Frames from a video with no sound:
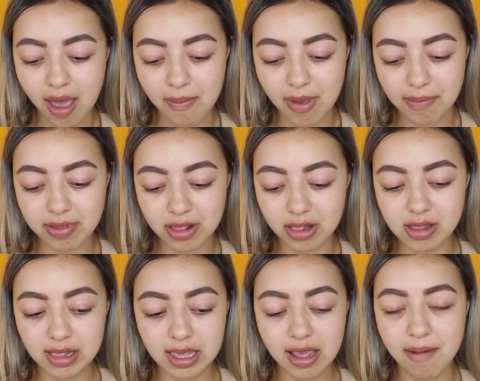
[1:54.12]
I'm
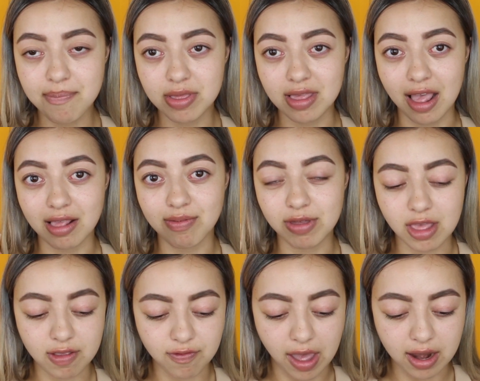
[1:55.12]
absolutely obsessed with
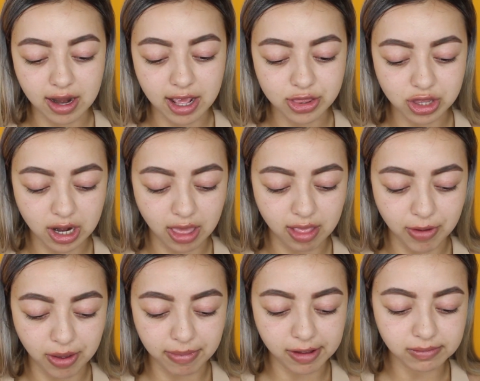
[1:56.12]
this foundation at the
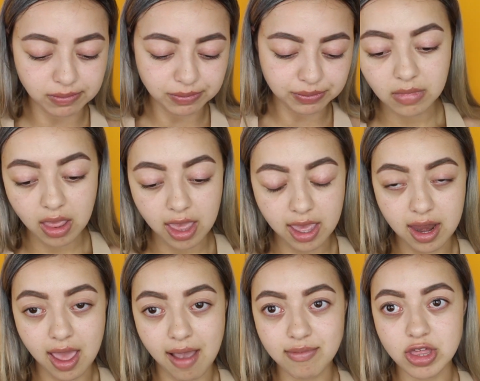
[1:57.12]
moment.
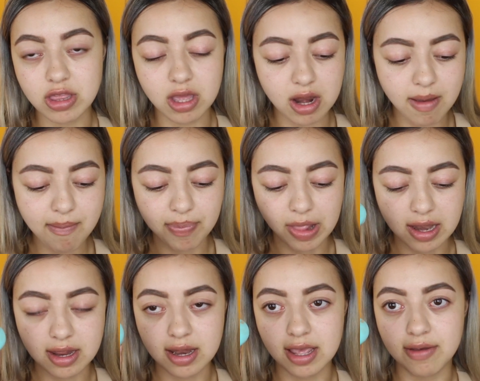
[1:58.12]
And I'm just gonna
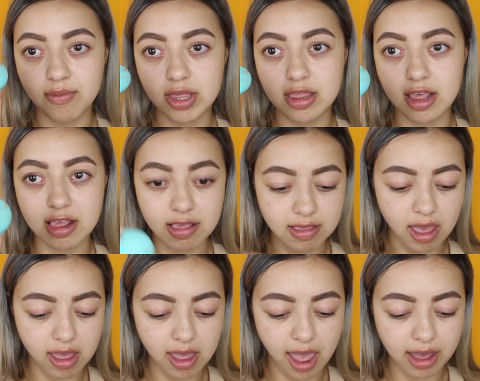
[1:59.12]
blend it in with this
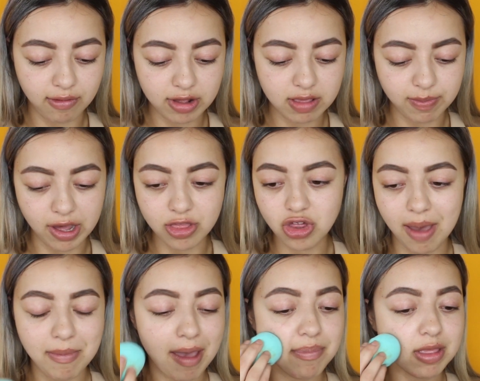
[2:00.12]
aqua sponge.
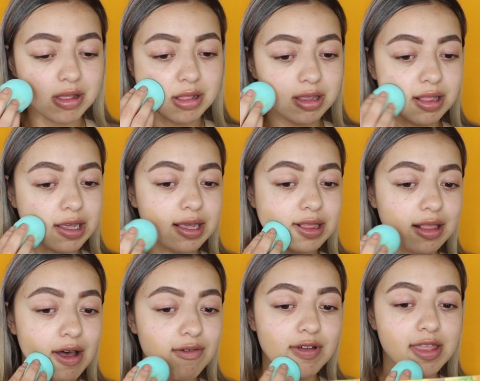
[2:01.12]
I'm absolutely in
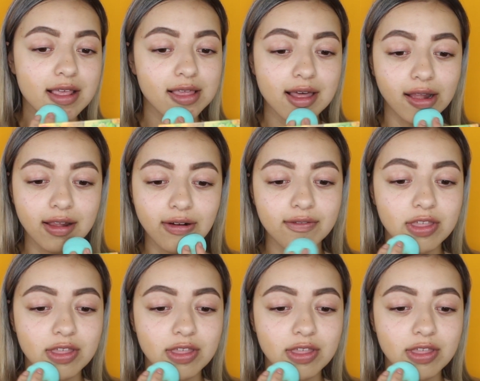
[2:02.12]
love with this color